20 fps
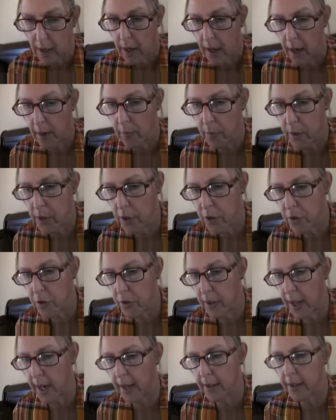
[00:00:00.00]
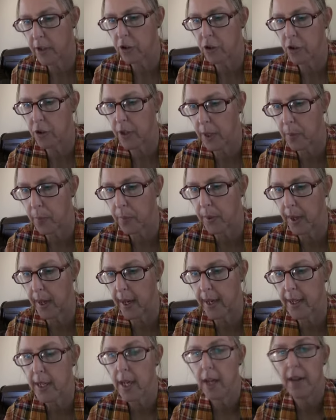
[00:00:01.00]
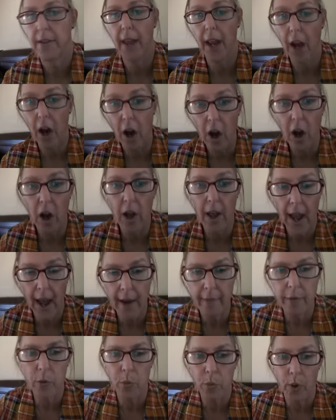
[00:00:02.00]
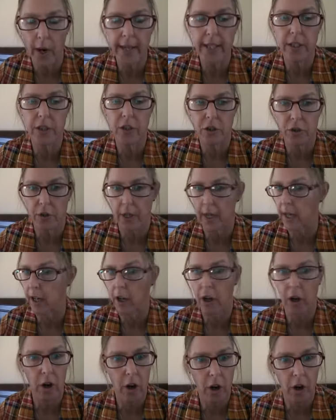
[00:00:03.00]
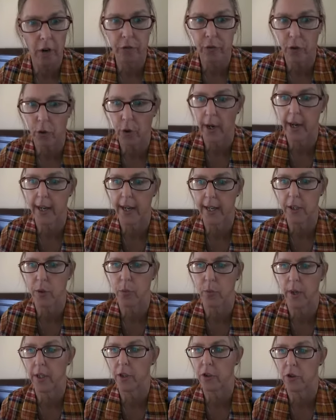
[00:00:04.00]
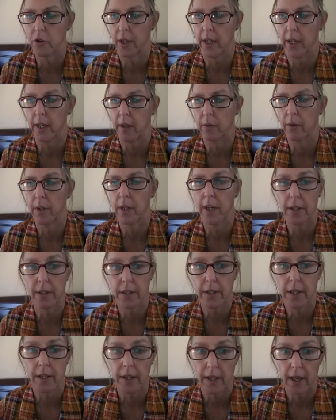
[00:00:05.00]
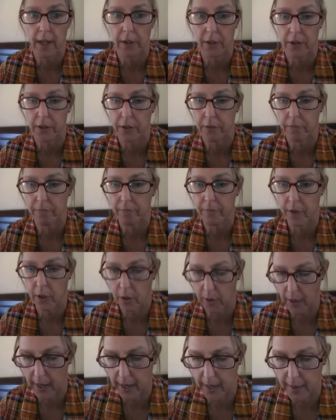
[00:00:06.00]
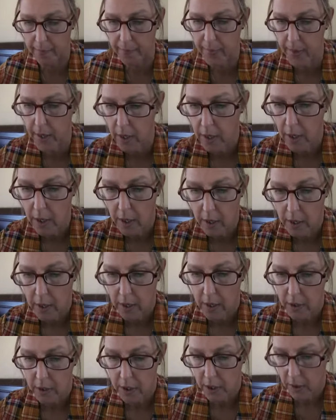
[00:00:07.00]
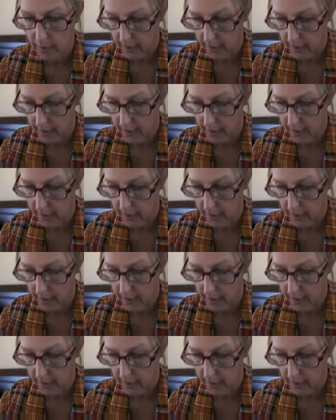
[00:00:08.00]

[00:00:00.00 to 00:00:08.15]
And when you do that on the streak plate, they all have a white streak. All fluorite has a white streak, regardless of the color, okay? So